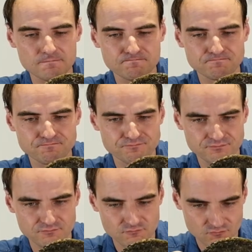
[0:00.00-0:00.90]

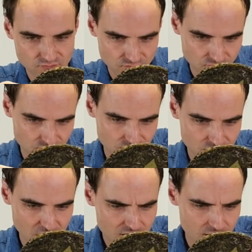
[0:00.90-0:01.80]

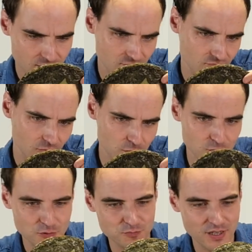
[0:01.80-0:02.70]
Yeah, that's
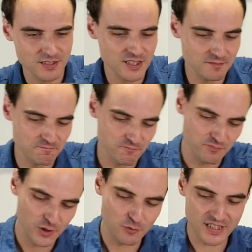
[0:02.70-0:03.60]
surprising.
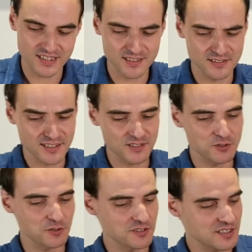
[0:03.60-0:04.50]
Why didn't they
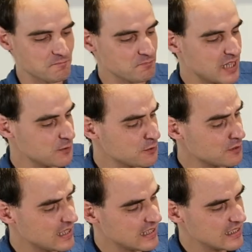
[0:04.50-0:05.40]
sort them
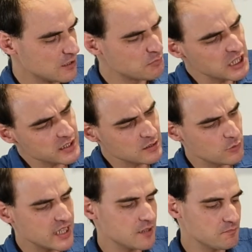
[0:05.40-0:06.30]
better? But
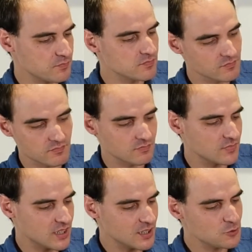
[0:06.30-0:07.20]
anyway,
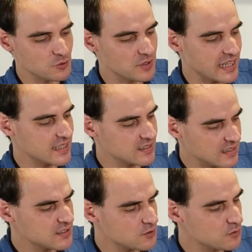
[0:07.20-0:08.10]
it's okay.
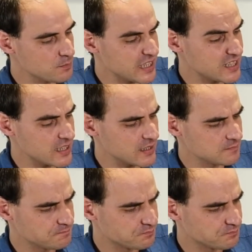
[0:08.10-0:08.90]
It's no big deal.